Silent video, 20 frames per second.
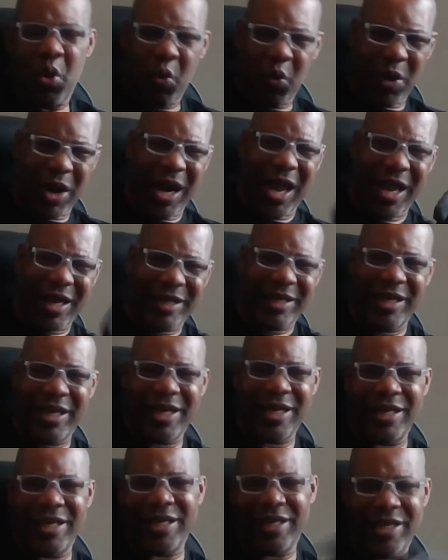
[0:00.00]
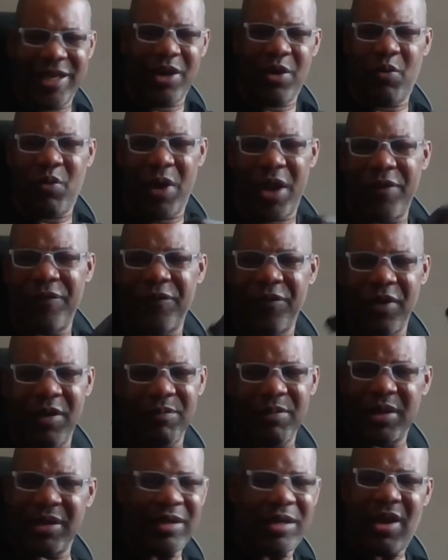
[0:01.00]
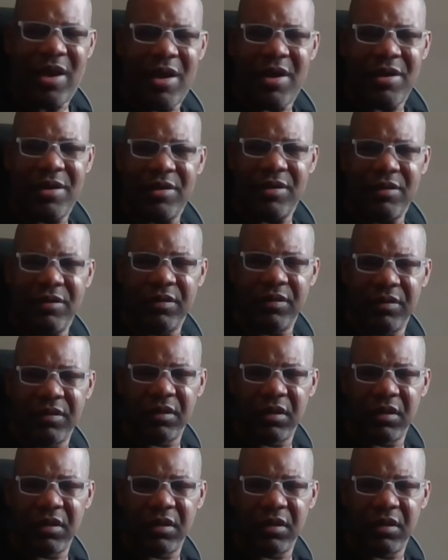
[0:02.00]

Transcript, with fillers: what I did to get away from. It. No.